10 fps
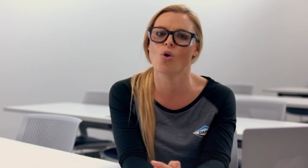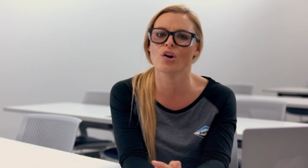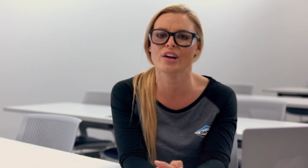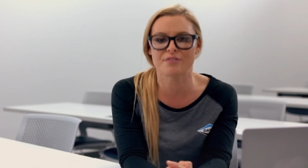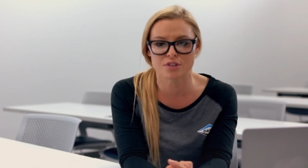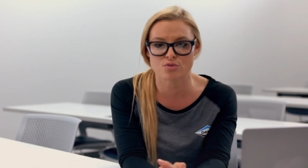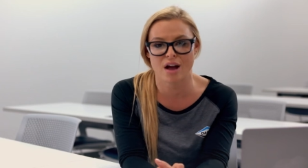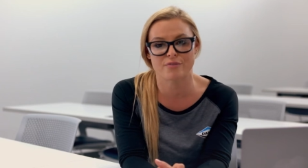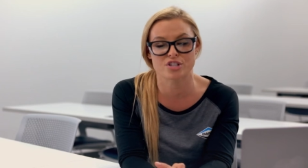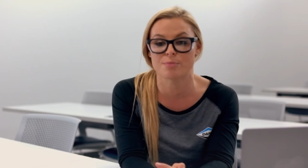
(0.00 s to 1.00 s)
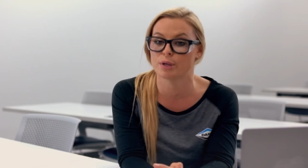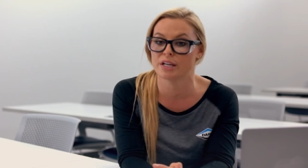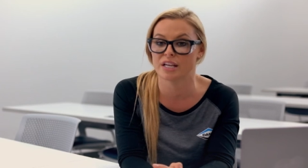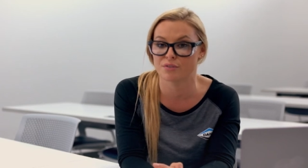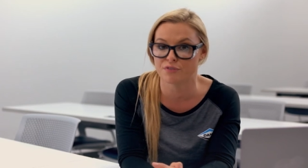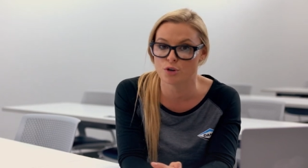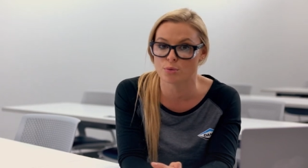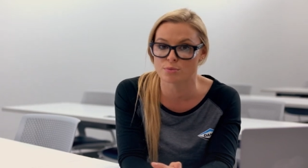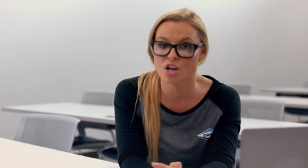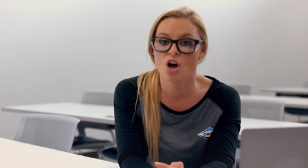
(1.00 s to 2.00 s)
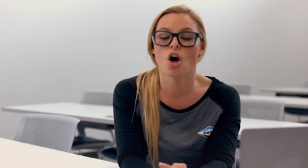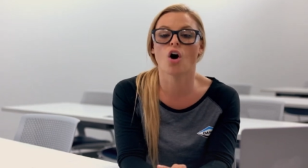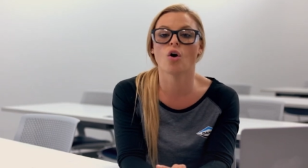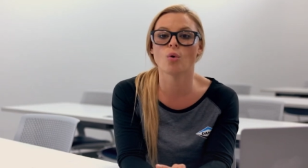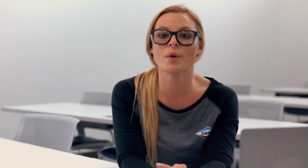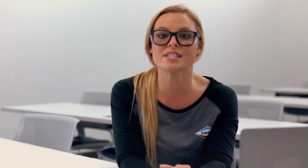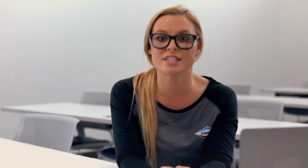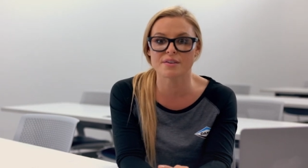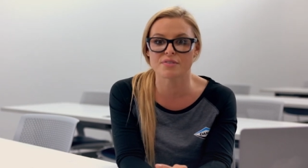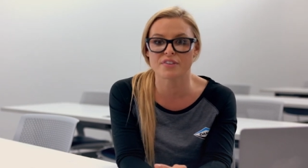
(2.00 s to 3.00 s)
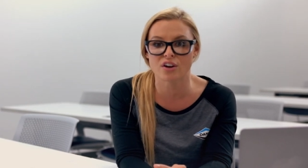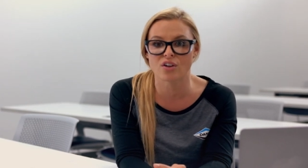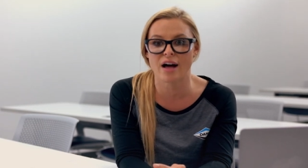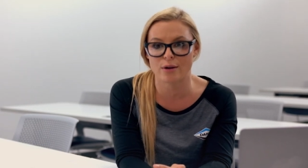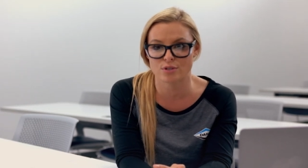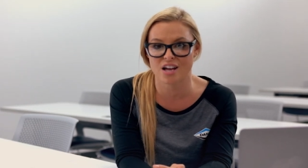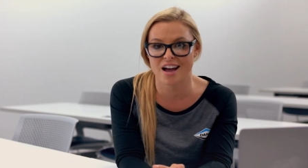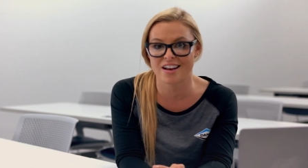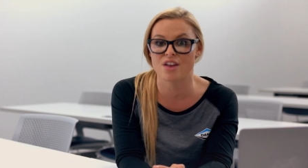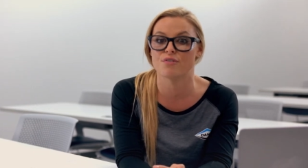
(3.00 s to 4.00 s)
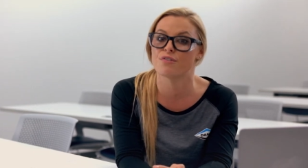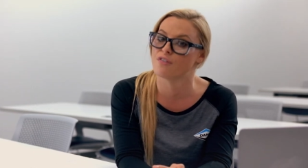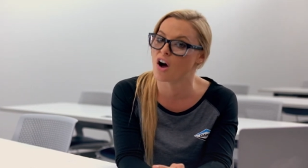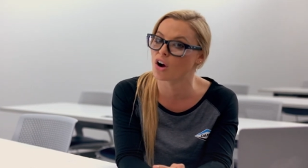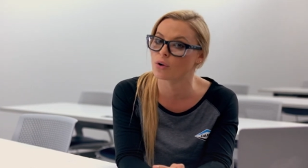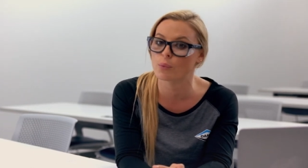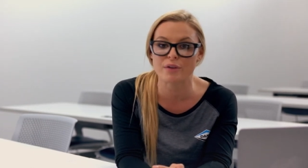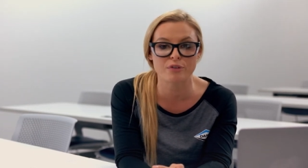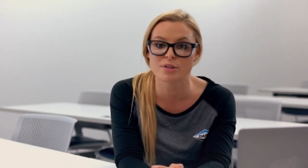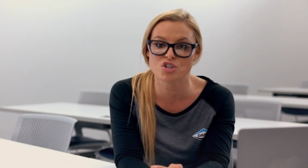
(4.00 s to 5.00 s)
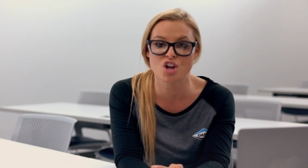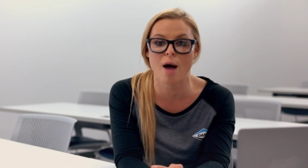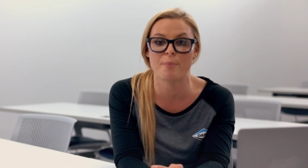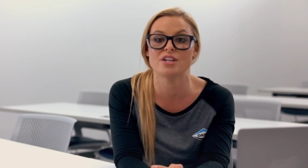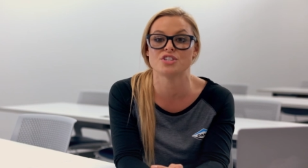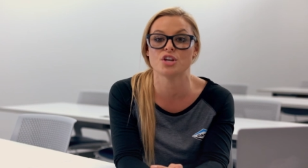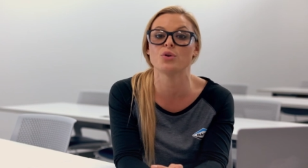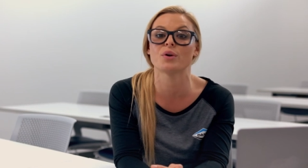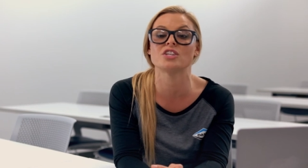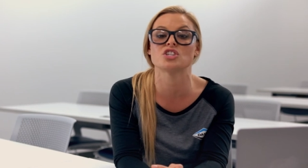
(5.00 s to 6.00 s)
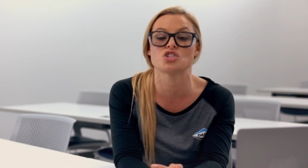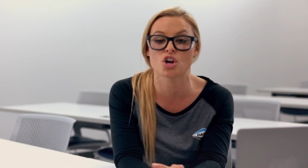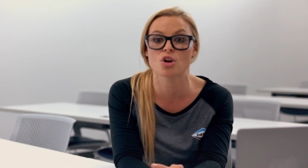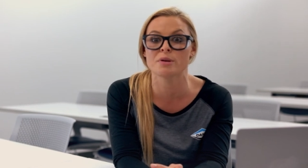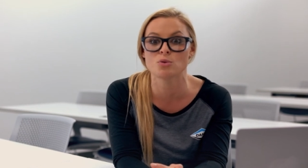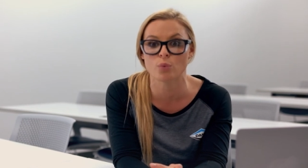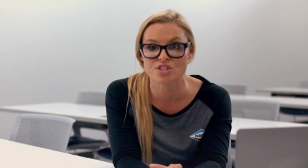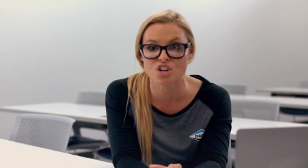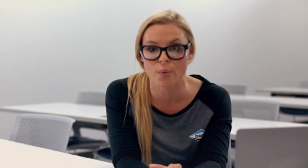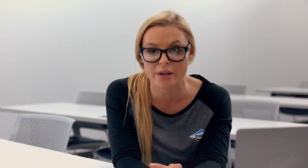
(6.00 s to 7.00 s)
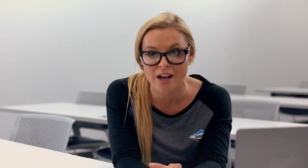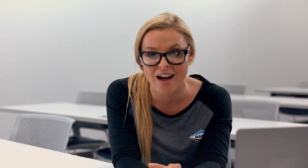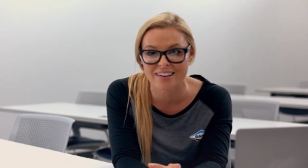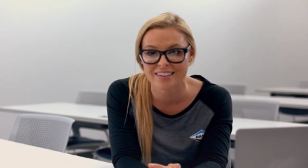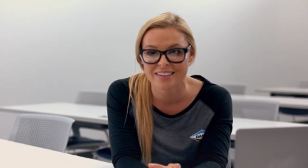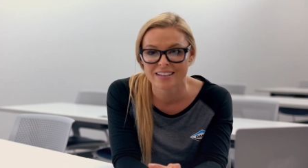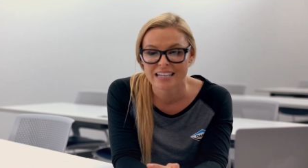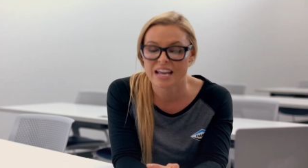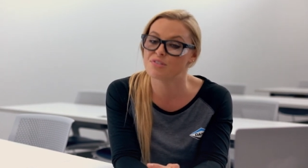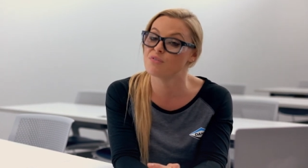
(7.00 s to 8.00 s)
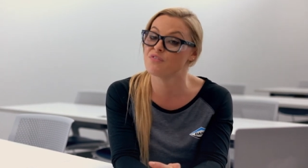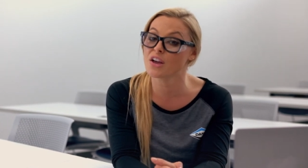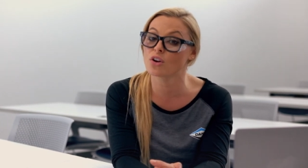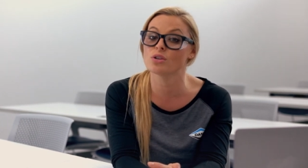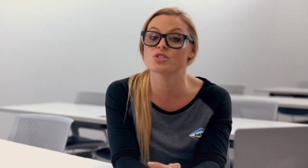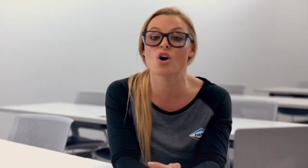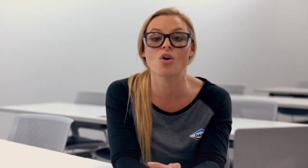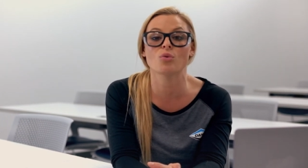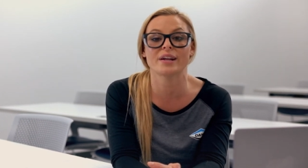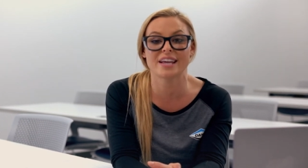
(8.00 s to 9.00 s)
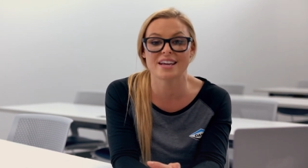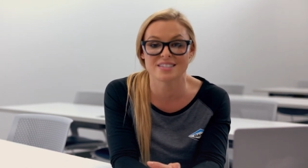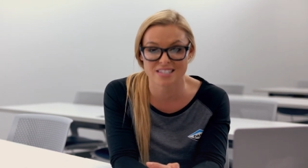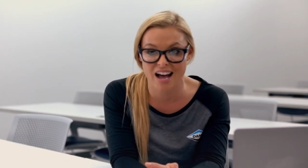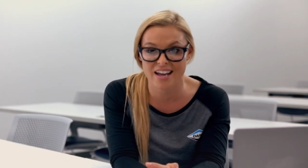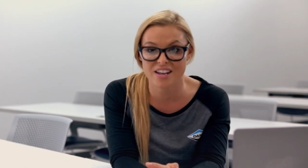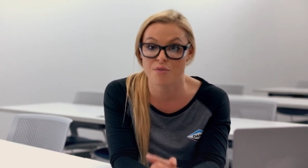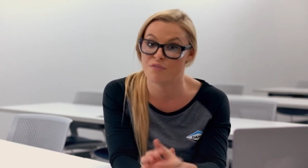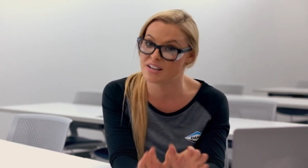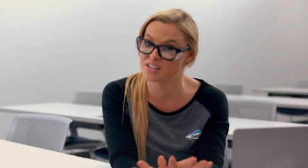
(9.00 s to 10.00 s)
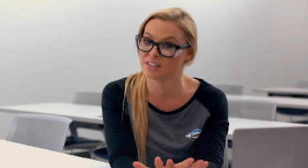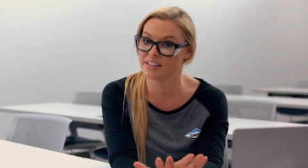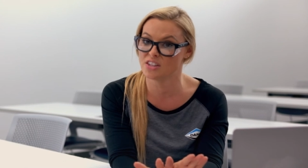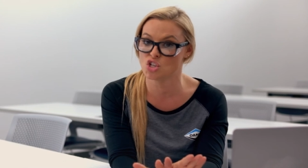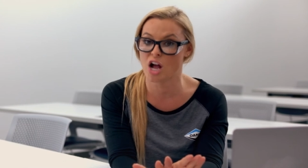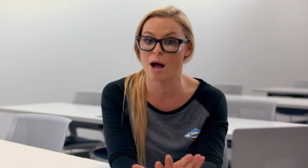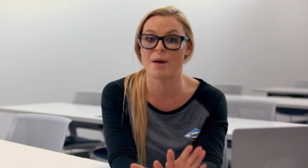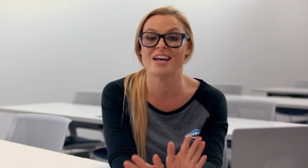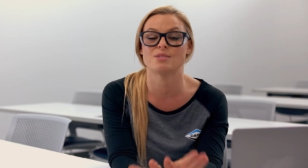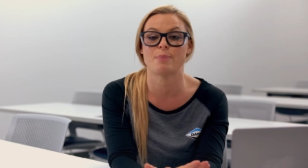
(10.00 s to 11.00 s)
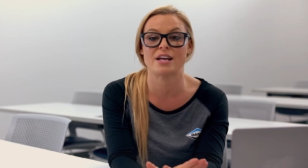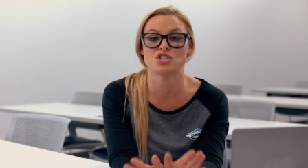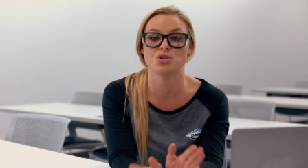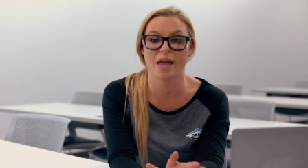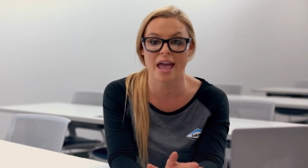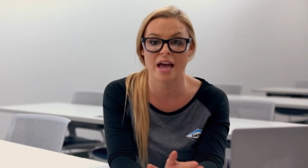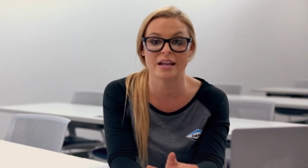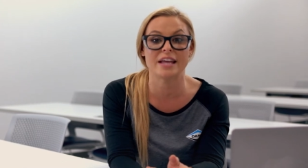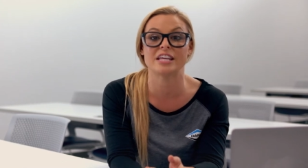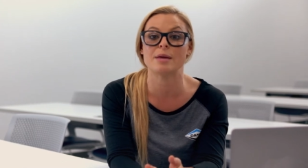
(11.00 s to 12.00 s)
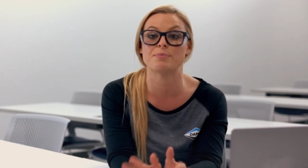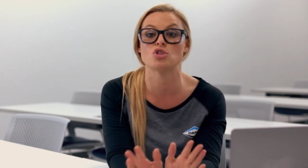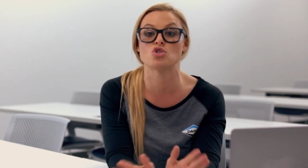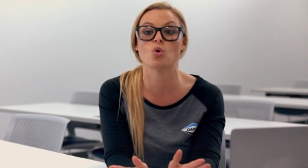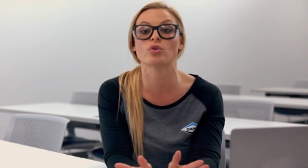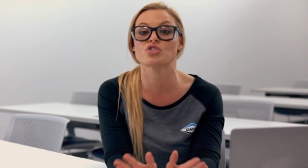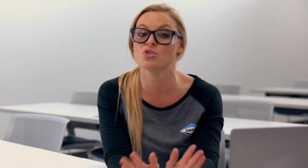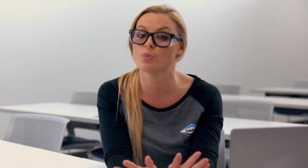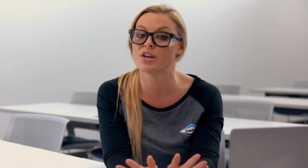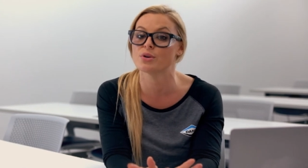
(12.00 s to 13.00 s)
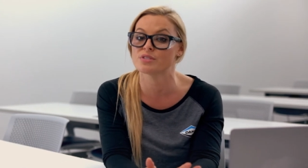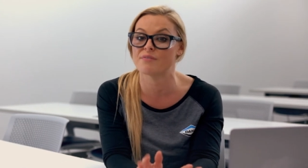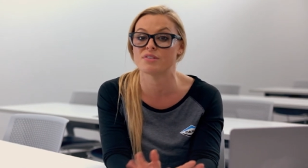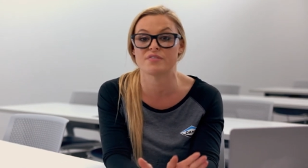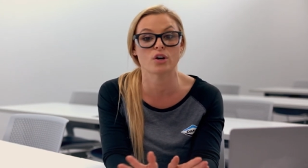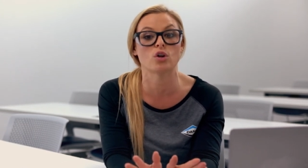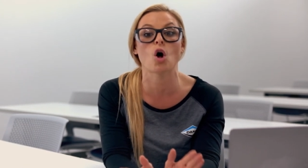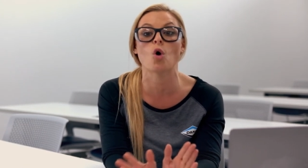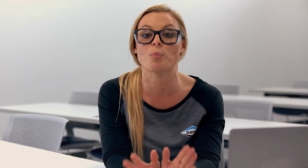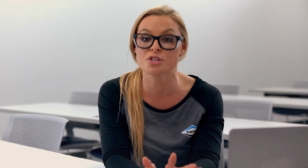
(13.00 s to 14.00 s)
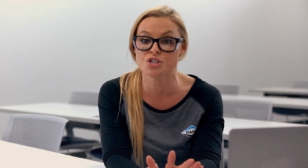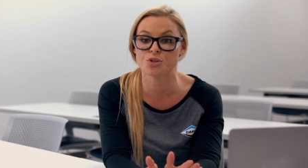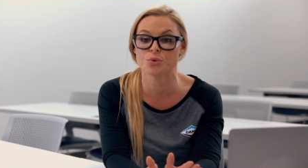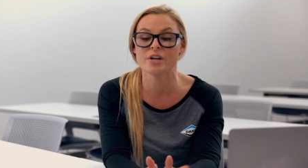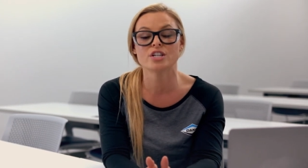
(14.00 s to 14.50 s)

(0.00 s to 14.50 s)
or if the driver's complaining of fumes, always leave the vehicle outside and far away from the shop until you can determine what's going on. If the vehicle's already inside, ventilate the shop as best you can and keep the doors and windows of the vehicle open too